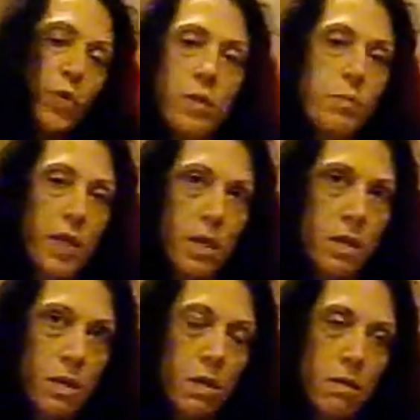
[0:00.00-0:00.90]
paint
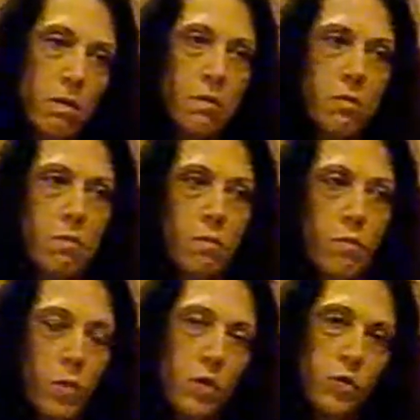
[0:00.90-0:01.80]
either
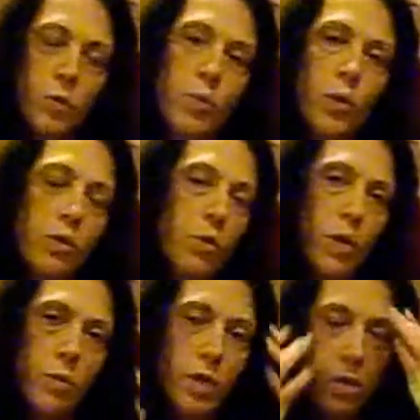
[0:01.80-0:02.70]
football
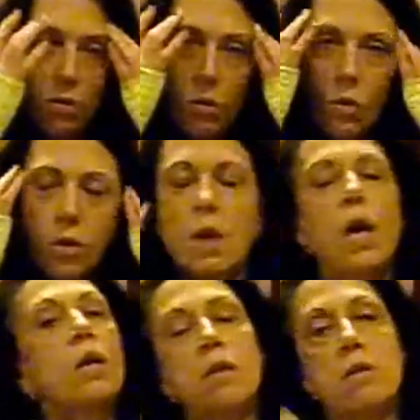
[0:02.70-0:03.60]
equipment or
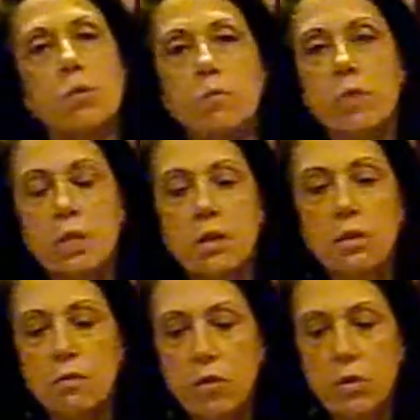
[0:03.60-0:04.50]
hockey equipment
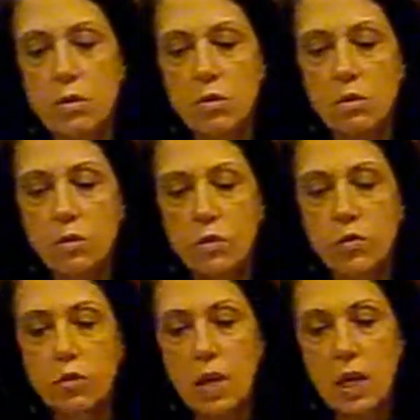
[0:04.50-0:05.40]
silver. So if you
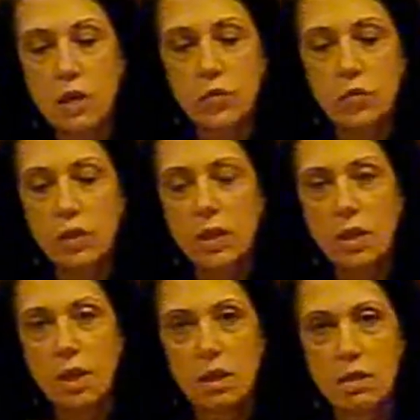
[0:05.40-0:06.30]
have
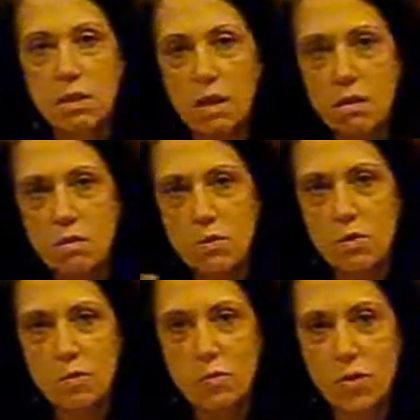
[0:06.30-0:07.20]
a son or
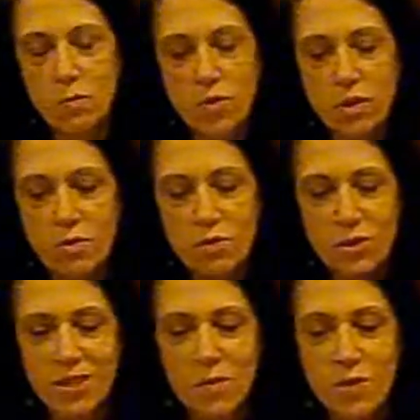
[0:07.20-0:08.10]
a brother or
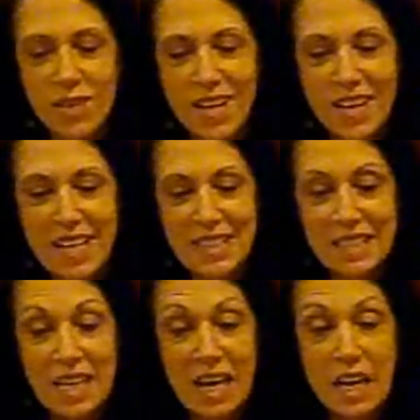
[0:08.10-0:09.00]
someone that has
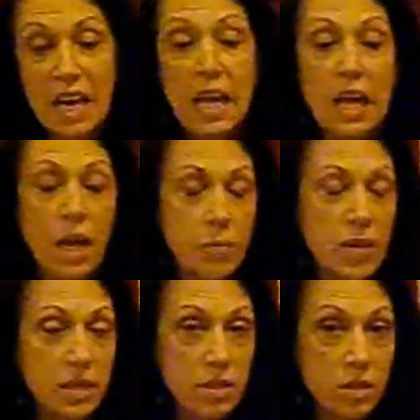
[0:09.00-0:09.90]
that, that's
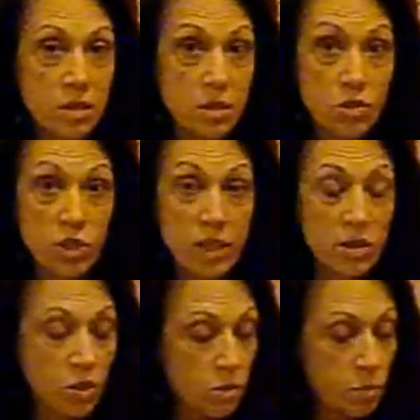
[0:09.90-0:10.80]
a good
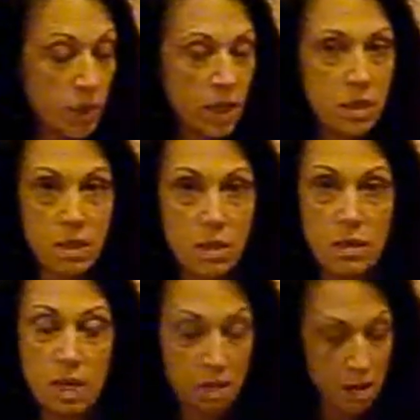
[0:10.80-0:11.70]
suggestion. But I did
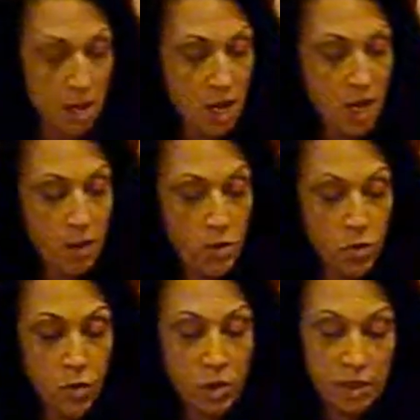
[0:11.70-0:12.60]
not come
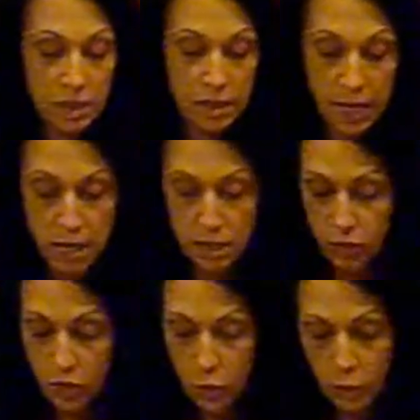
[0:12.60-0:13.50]
across that, so
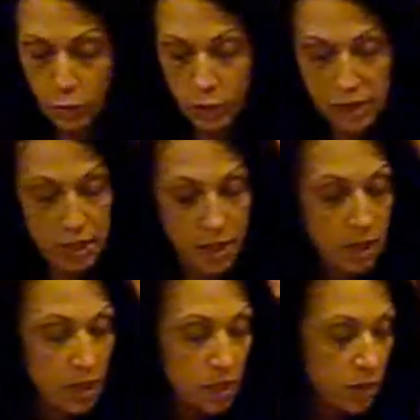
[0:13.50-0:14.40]
what we did
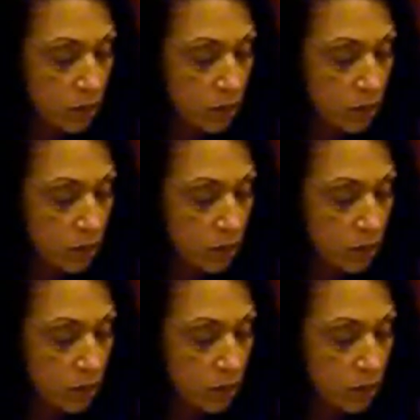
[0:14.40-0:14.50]
is